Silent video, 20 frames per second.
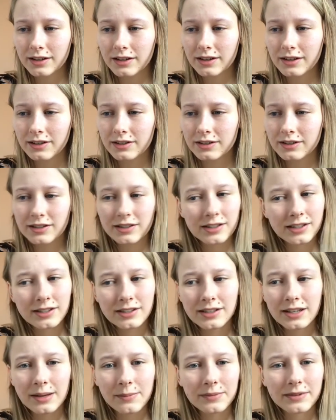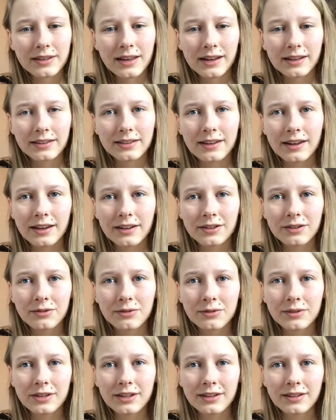she seems that they're
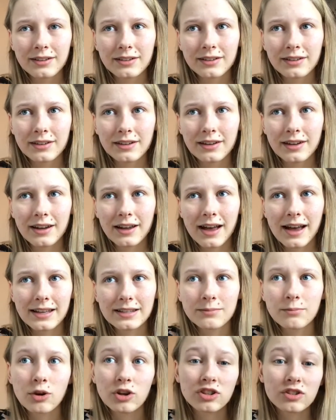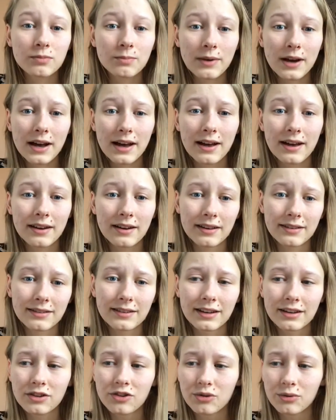doing as much bad as they're
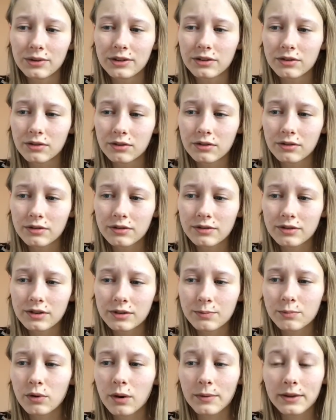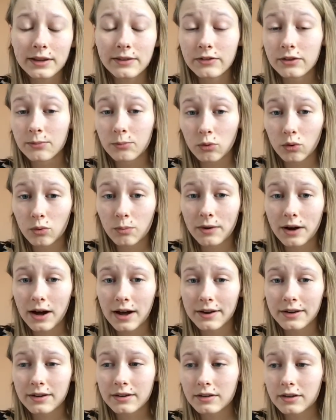doing good, probably even more bad.
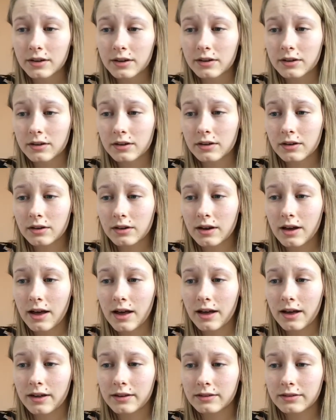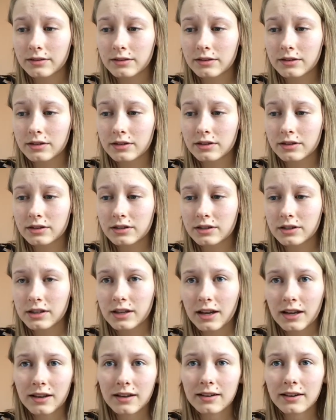And she
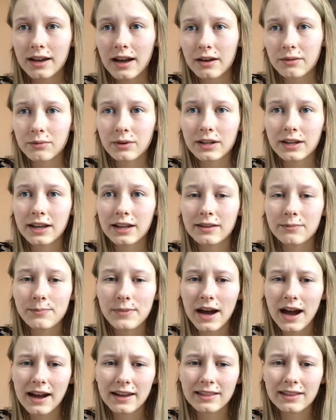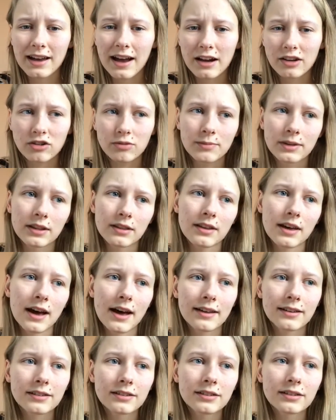can't really get behind the argument that
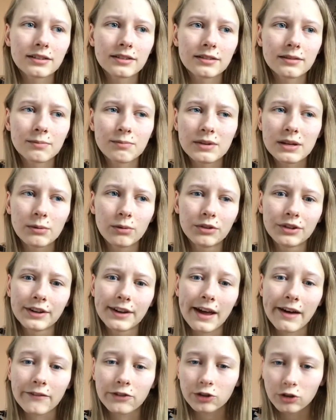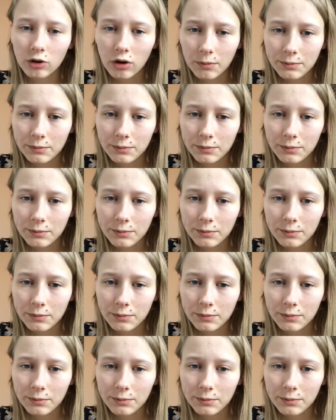people didn't have jobs